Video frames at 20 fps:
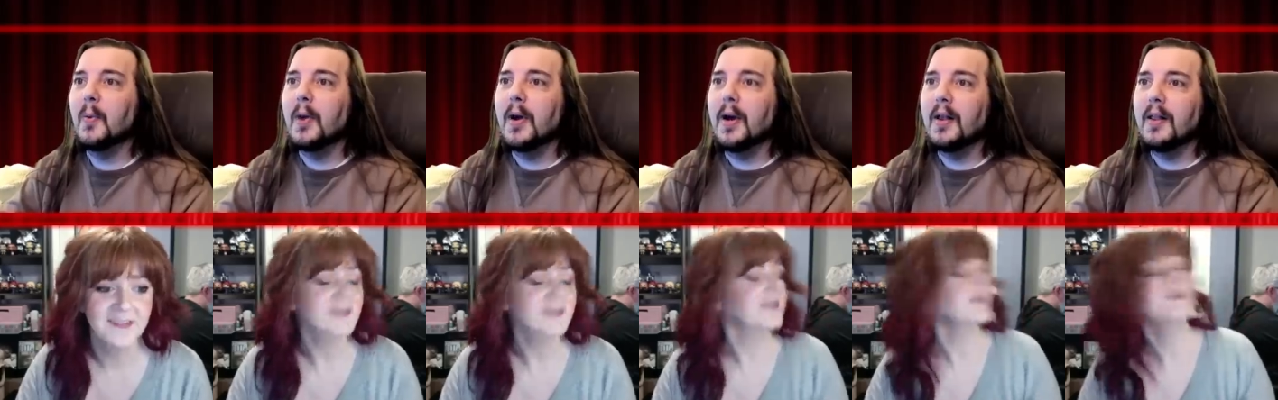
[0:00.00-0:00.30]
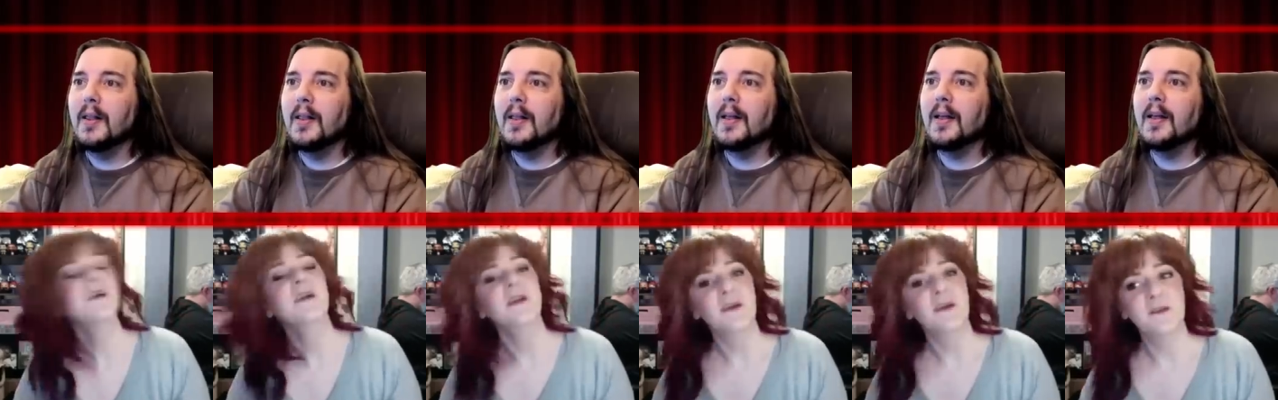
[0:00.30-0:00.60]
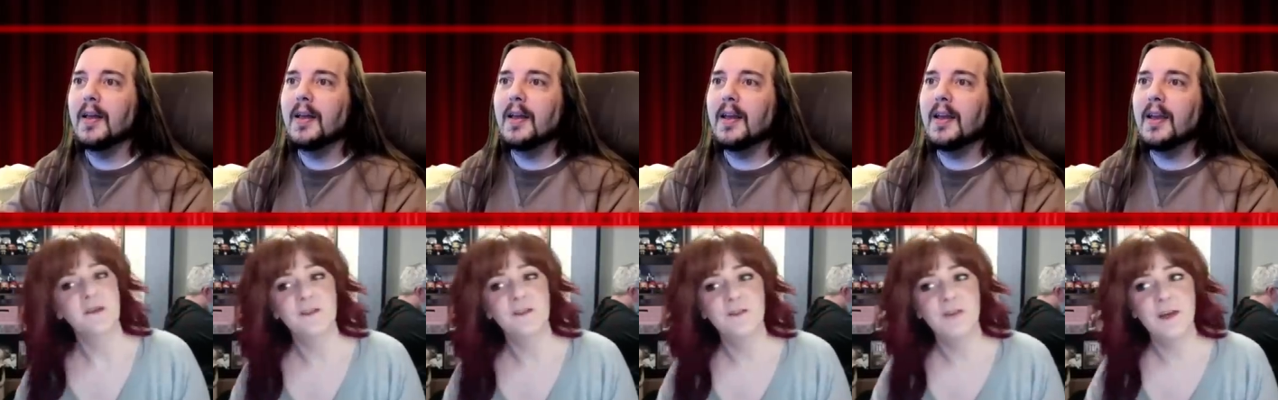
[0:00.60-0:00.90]
Speaker 1: Well,
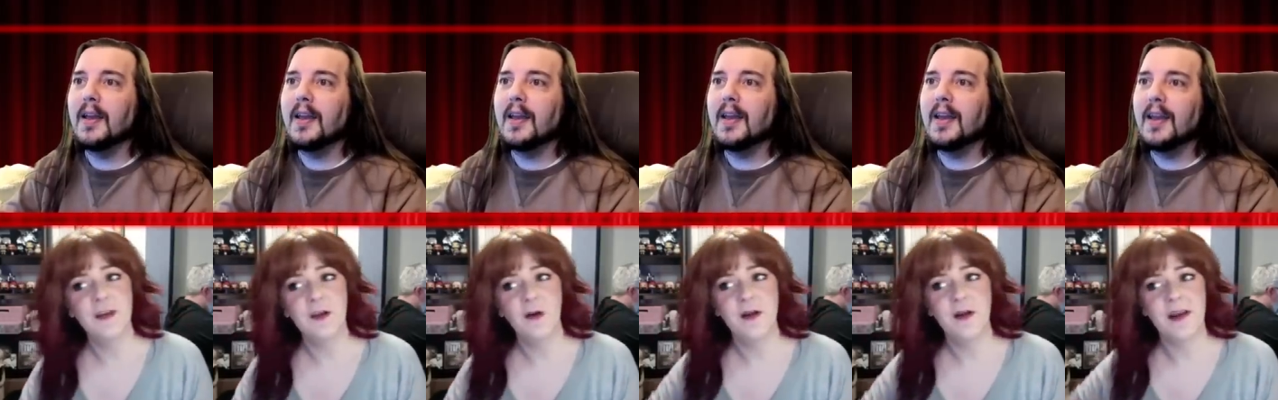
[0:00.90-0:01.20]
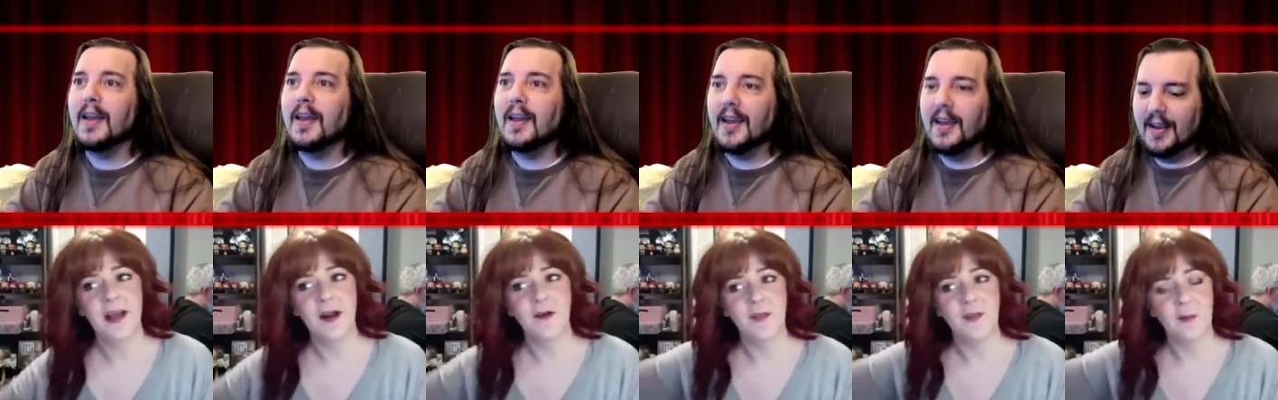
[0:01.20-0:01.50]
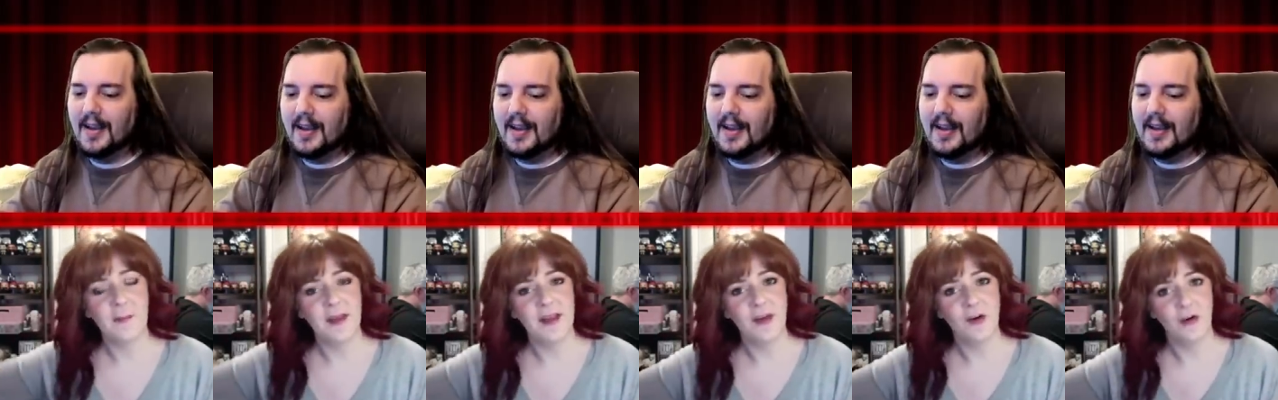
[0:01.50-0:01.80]
here's a video on how
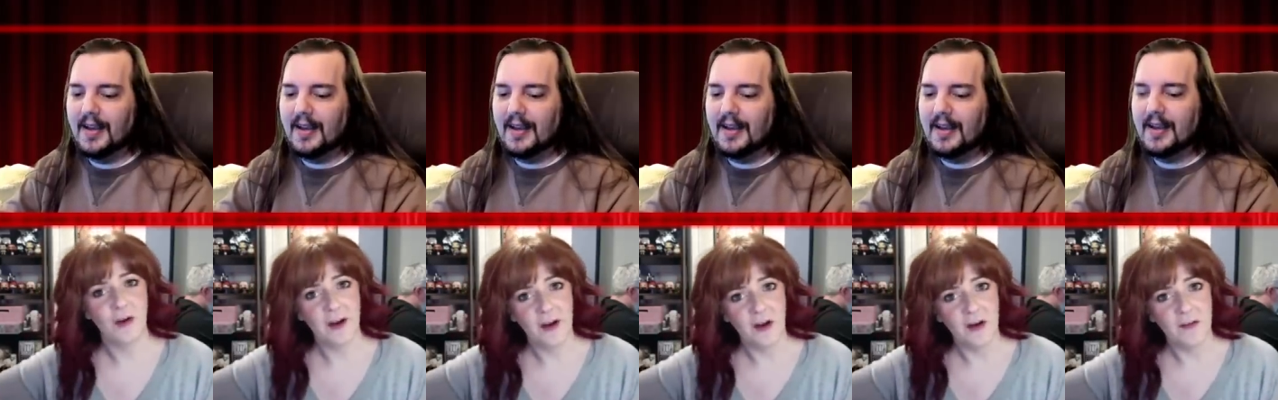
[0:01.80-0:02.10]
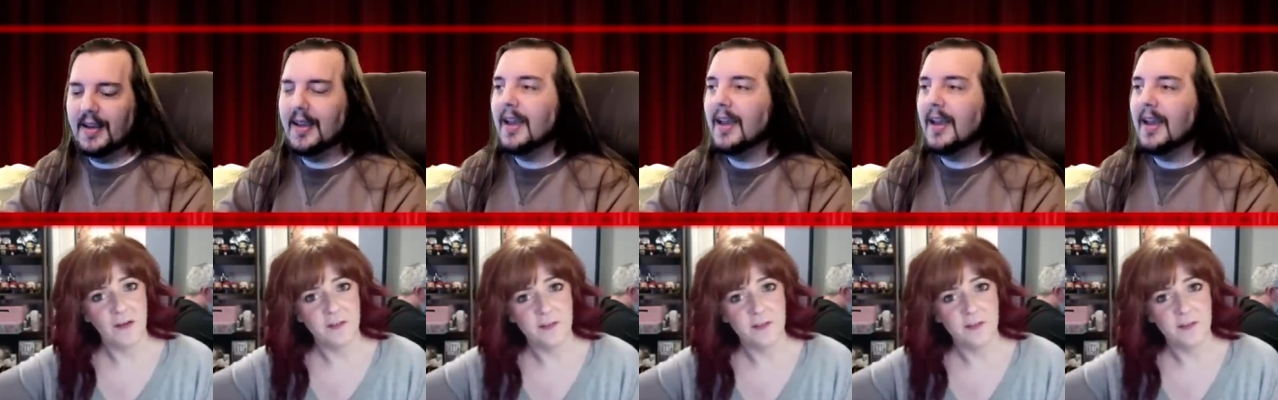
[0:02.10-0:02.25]
they make crayons.